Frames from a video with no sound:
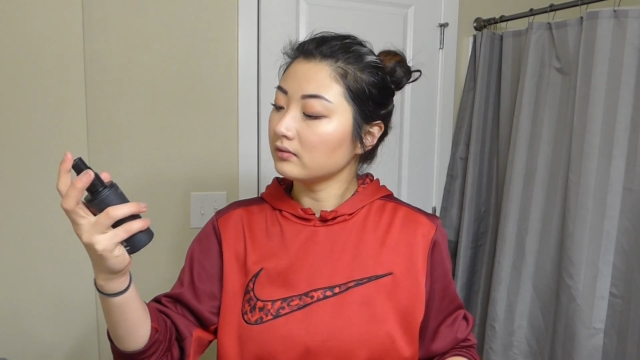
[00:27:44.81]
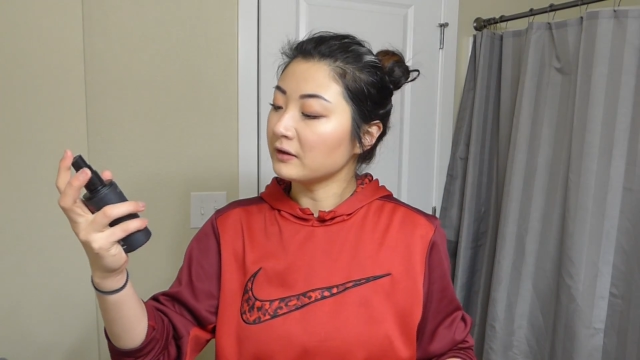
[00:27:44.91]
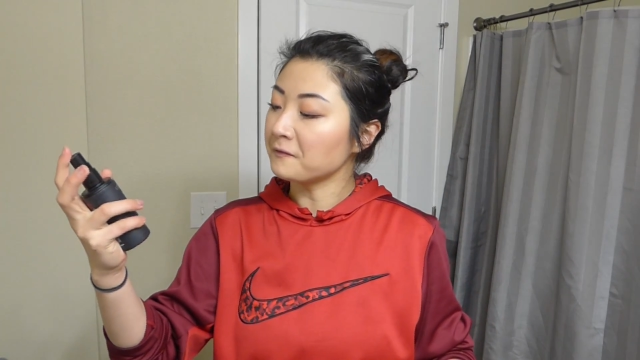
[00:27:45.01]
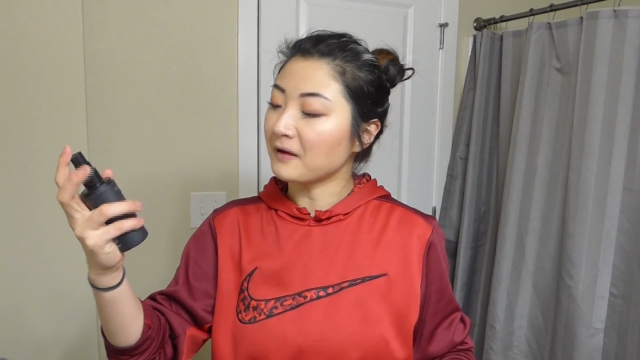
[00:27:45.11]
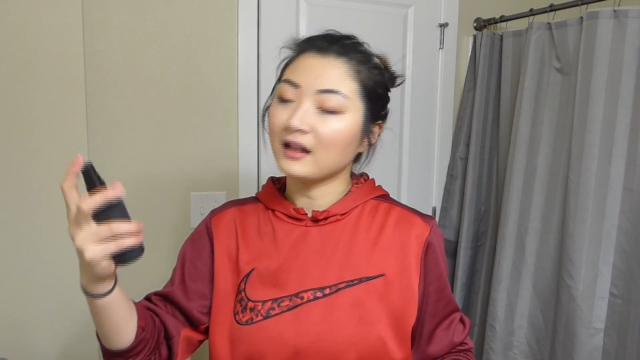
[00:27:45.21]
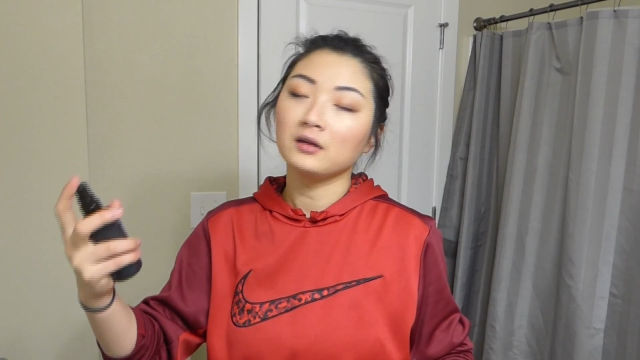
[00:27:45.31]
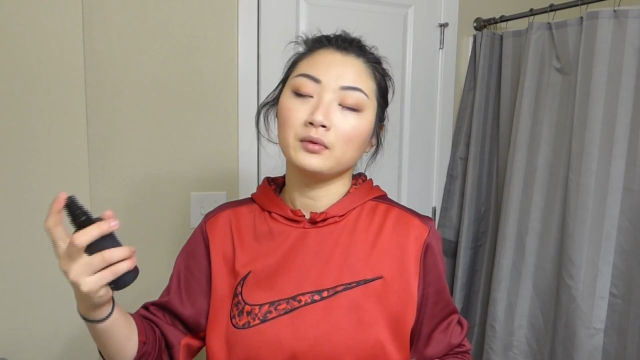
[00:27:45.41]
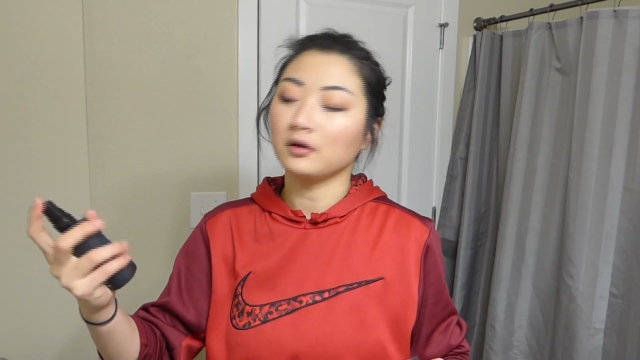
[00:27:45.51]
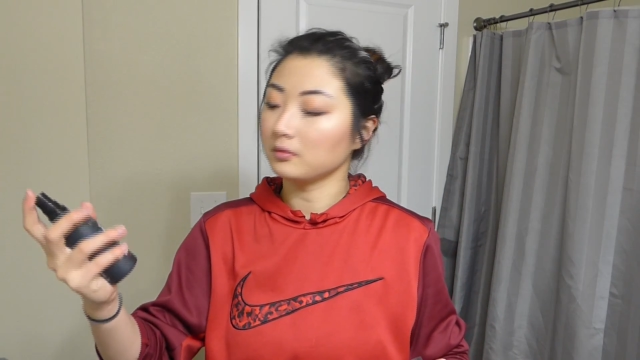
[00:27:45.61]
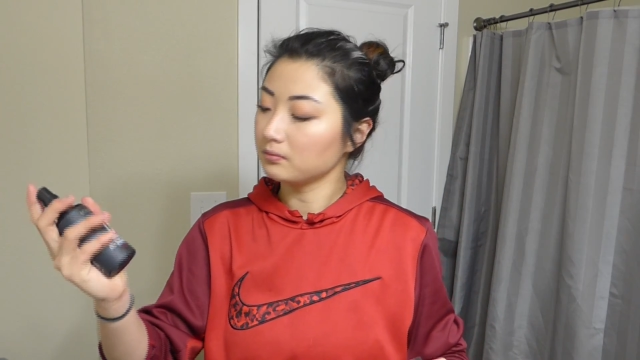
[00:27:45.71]

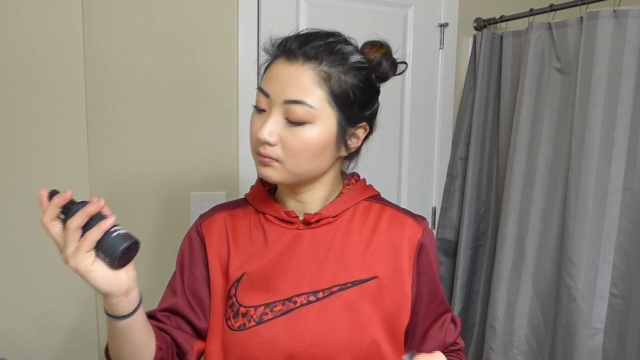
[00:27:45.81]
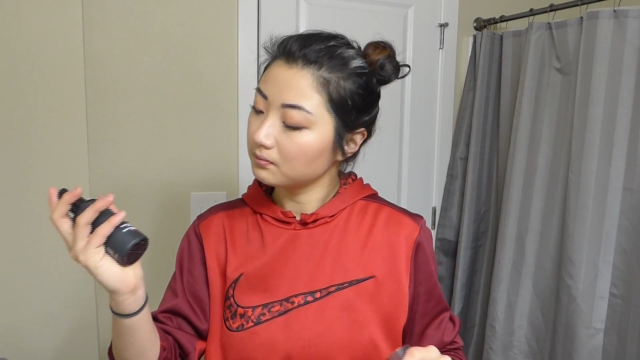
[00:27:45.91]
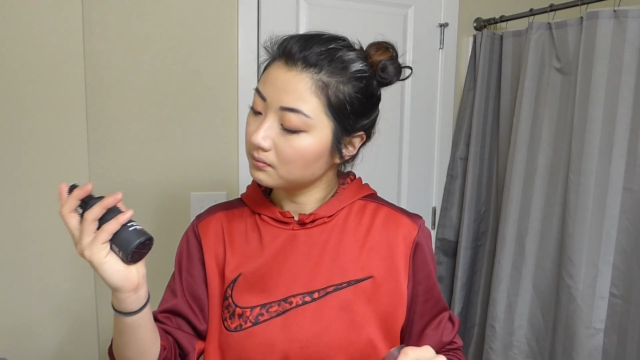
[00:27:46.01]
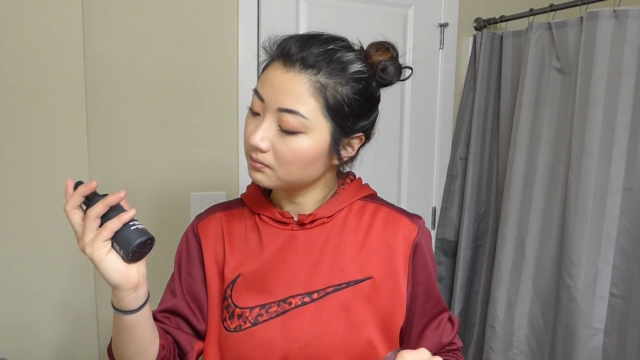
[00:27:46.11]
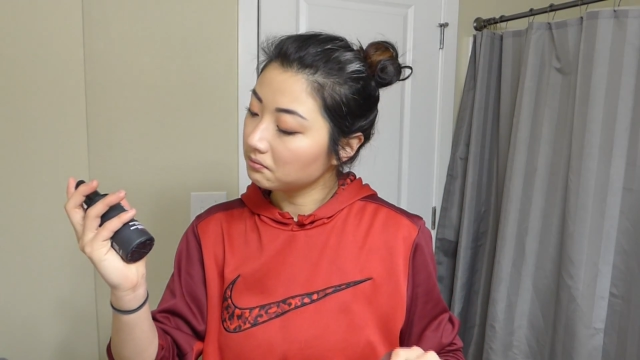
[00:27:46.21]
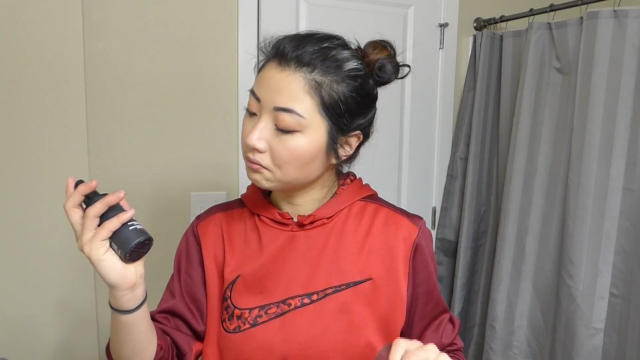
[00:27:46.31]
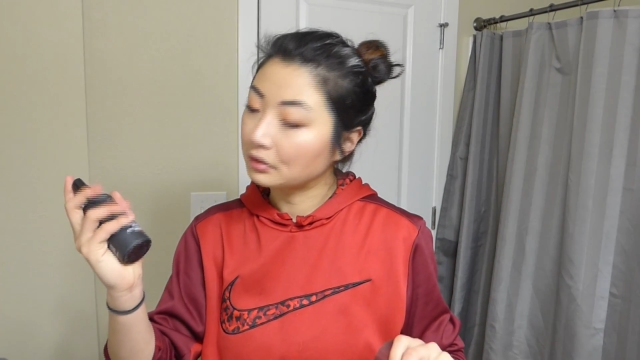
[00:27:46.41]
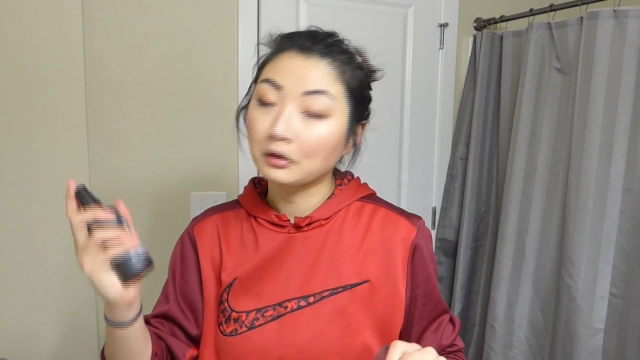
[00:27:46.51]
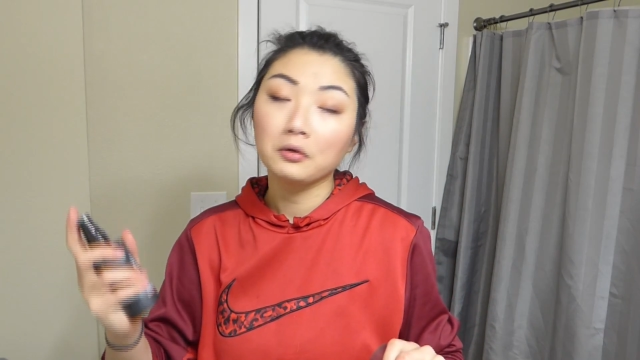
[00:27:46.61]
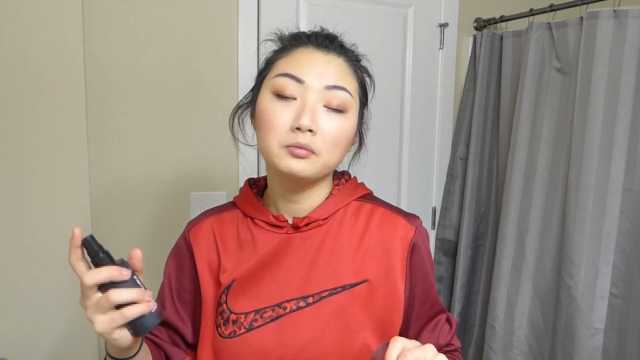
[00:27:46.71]
Infallible
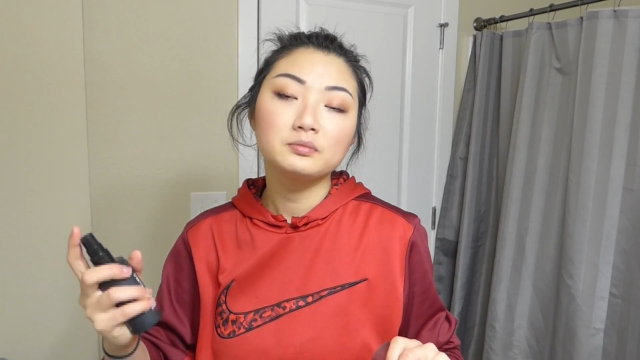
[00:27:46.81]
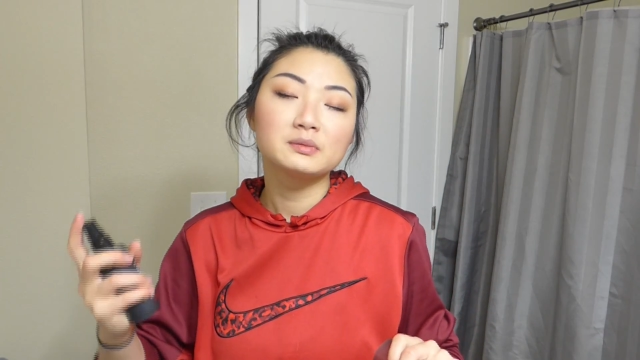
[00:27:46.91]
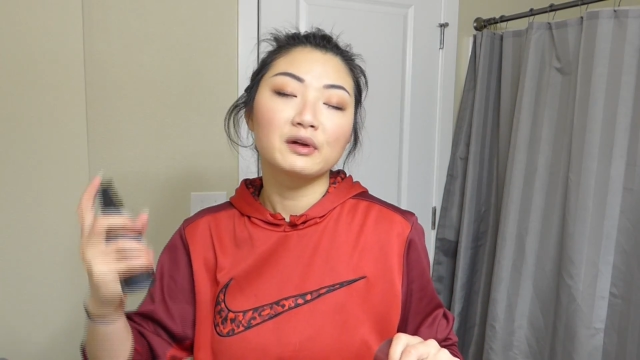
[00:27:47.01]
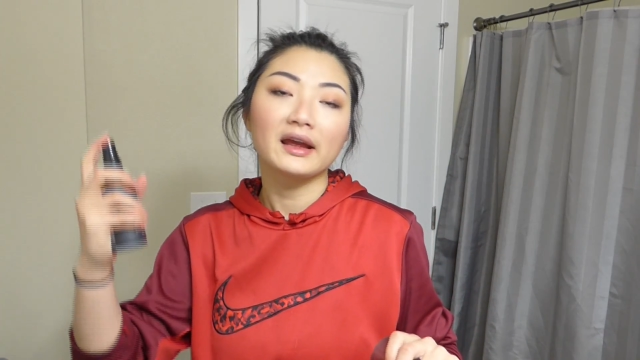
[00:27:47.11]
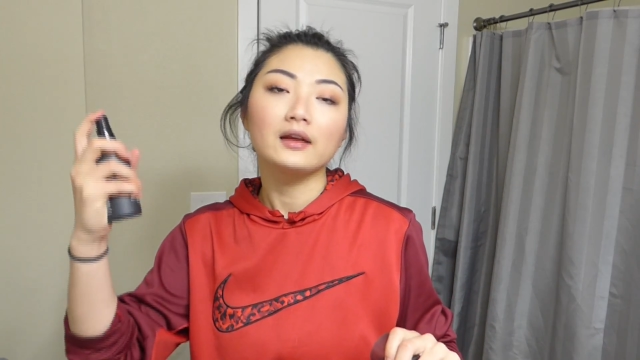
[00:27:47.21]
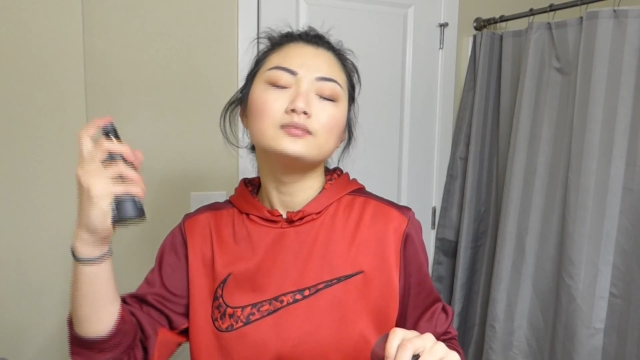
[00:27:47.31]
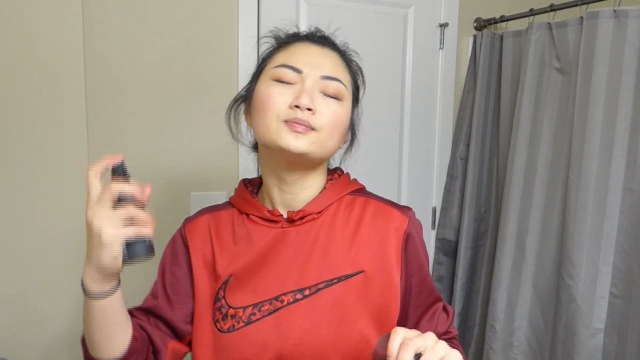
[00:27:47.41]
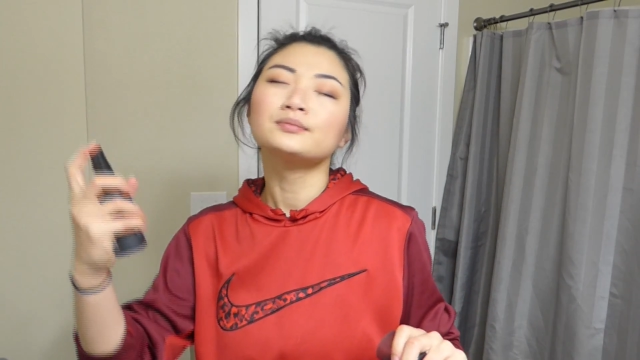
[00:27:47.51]
Pro Spray.